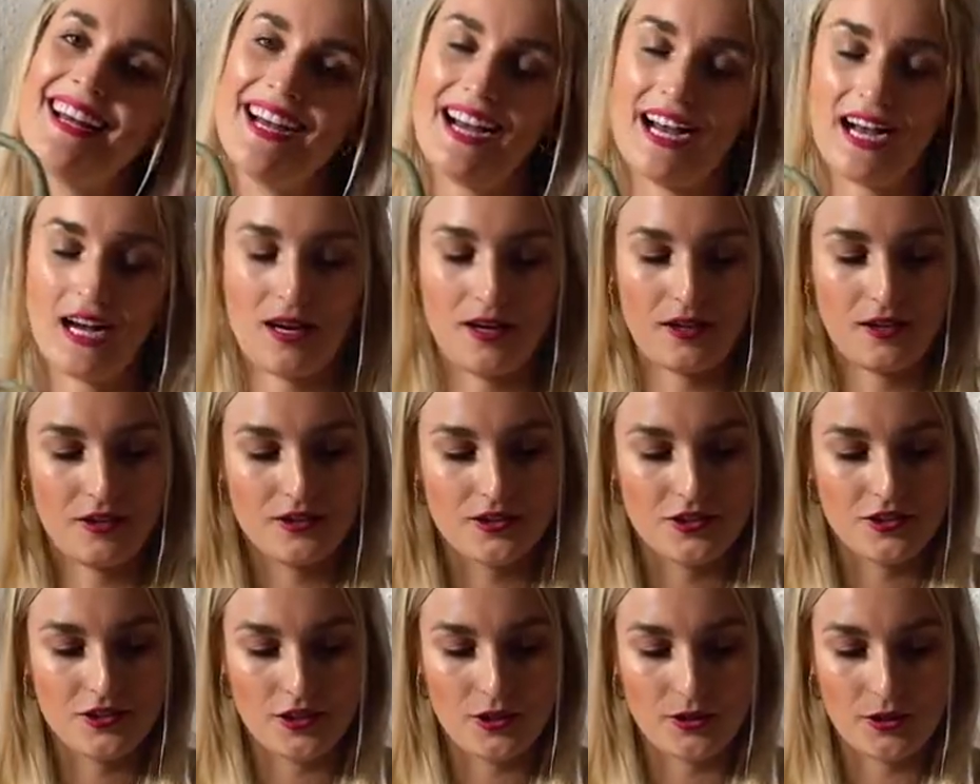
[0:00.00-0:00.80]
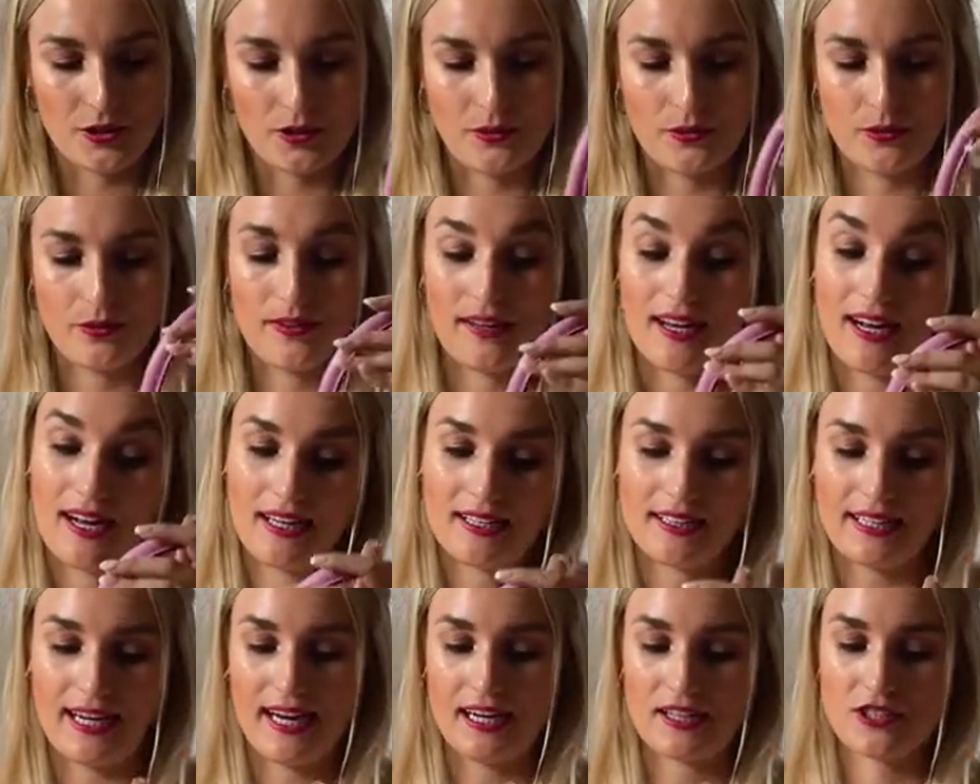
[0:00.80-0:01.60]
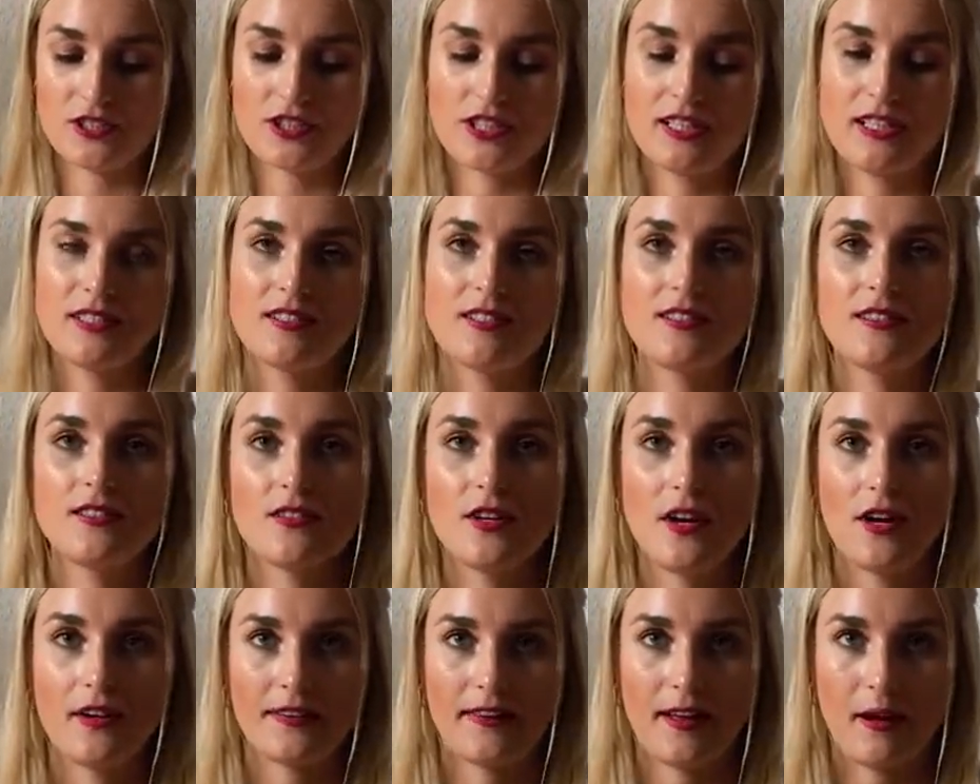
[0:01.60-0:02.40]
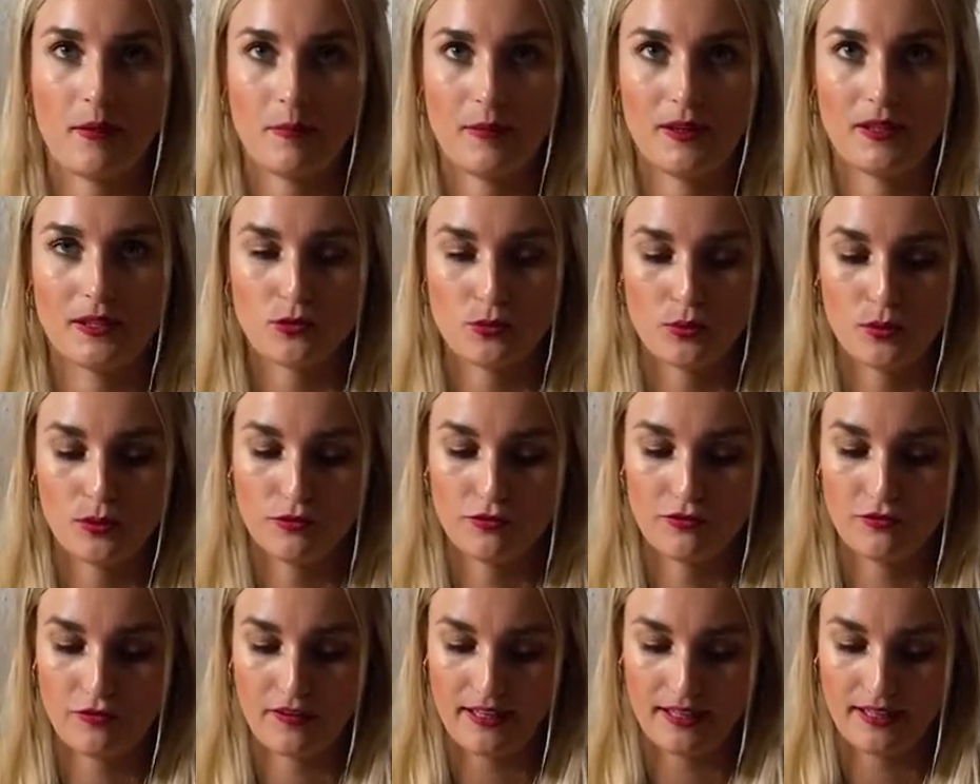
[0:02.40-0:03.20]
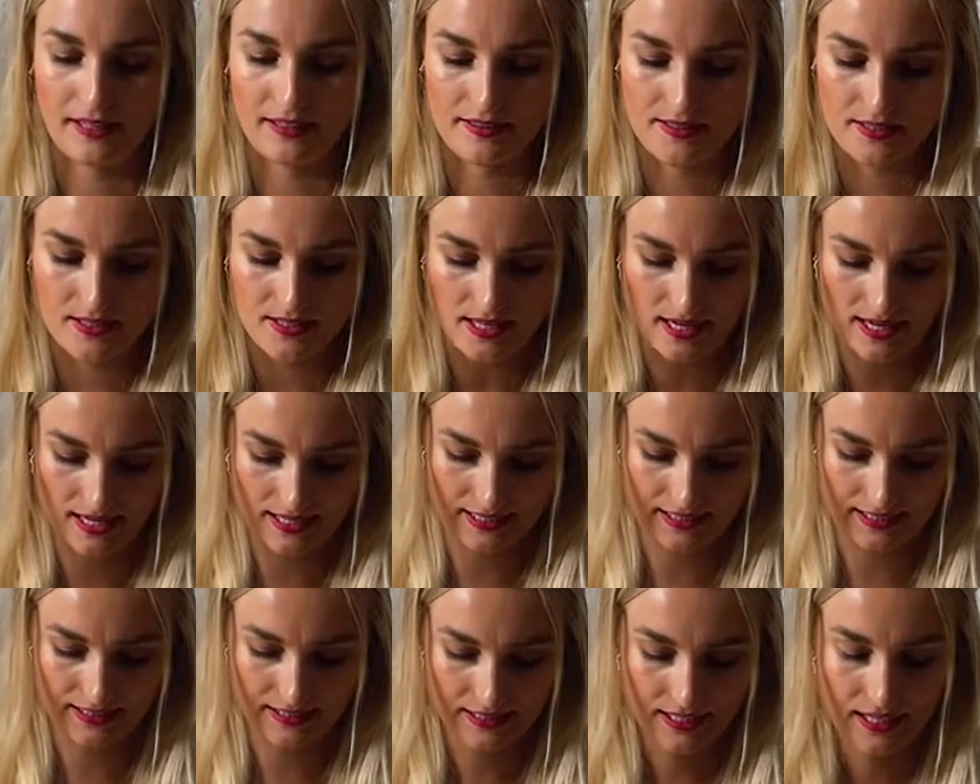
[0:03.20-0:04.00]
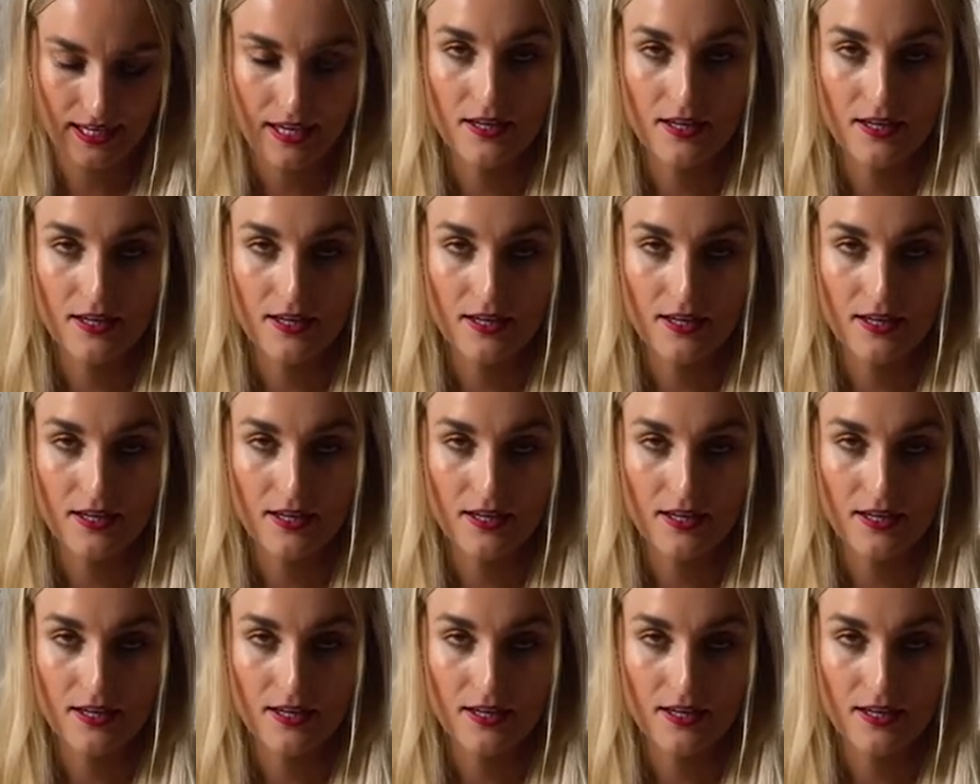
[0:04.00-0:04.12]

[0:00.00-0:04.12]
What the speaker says: I'll show you that actually not that much will fit inside.